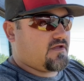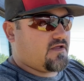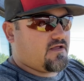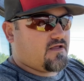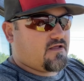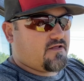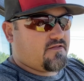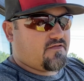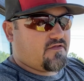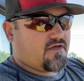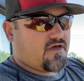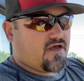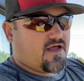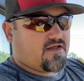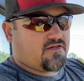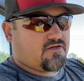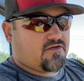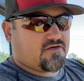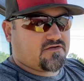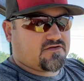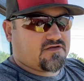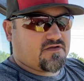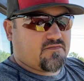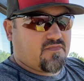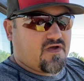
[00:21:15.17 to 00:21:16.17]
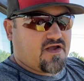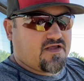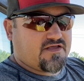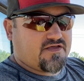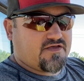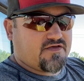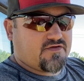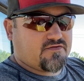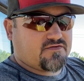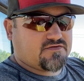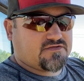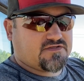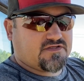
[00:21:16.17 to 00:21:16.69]
I looked at my
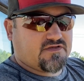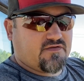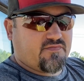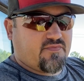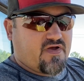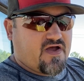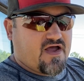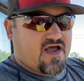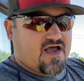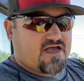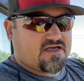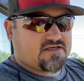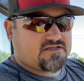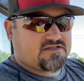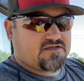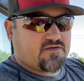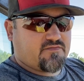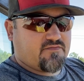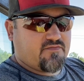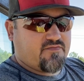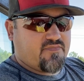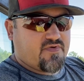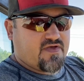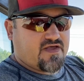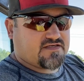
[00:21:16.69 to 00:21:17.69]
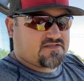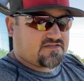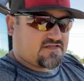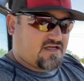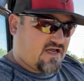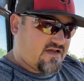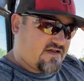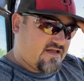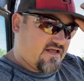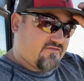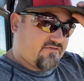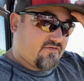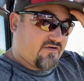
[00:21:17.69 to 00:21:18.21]
yields in the past. The best
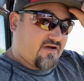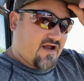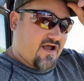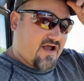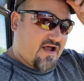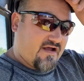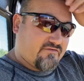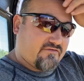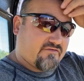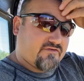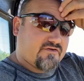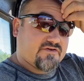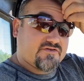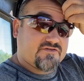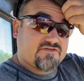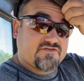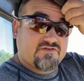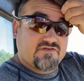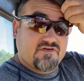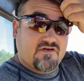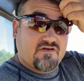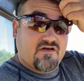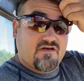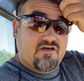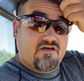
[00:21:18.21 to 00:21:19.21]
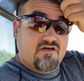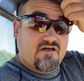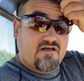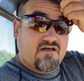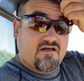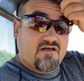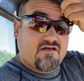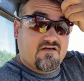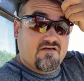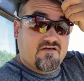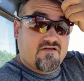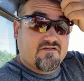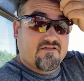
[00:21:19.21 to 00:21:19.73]
I'd ever averaged
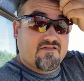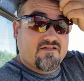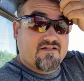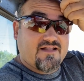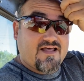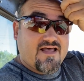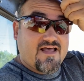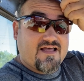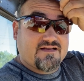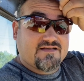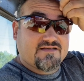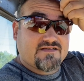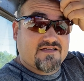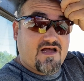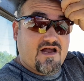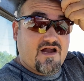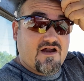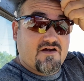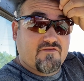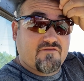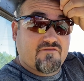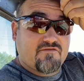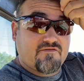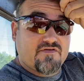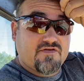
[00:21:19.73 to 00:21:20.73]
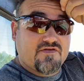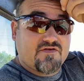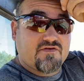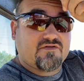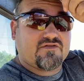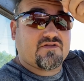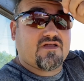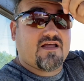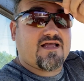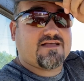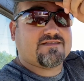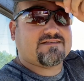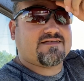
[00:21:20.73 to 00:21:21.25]
on that entire
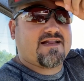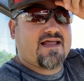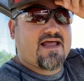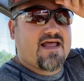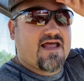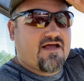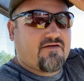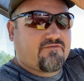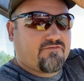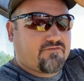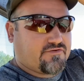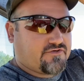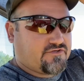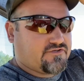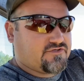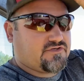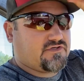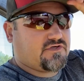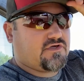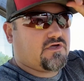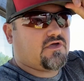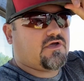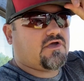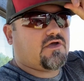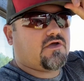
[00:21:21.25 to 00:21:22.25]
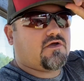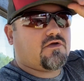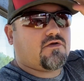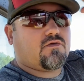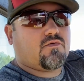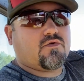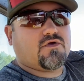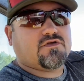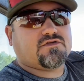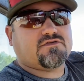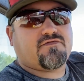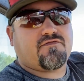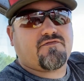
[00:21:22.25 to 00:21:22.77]
field as an average
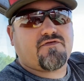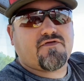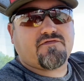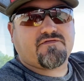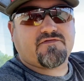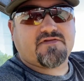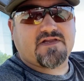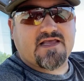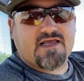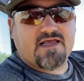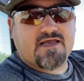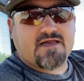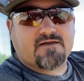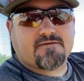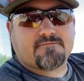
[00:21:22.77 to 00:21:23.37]
was 15.